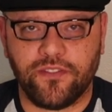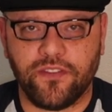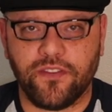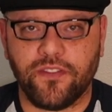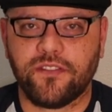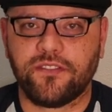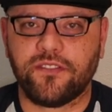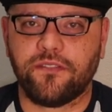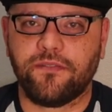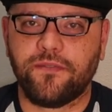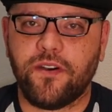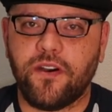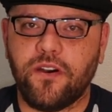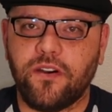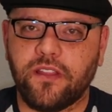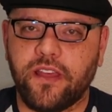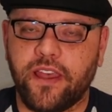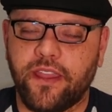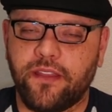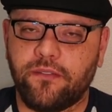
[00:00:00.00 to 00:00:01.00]
So there's a
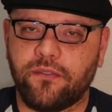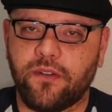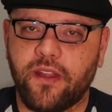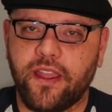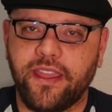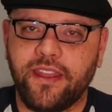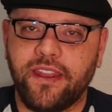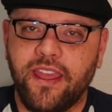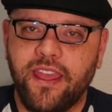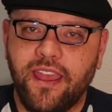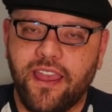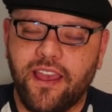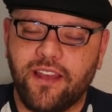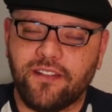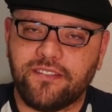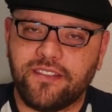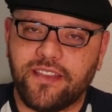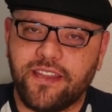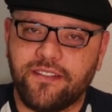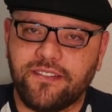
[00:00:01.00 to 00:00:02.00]
fault line right
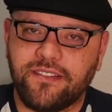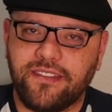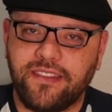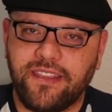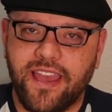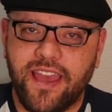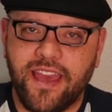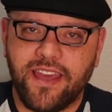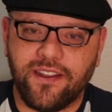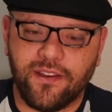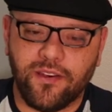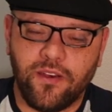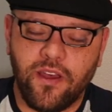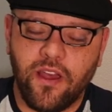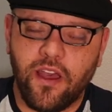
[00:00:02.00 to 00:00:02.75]
outside of Seattle,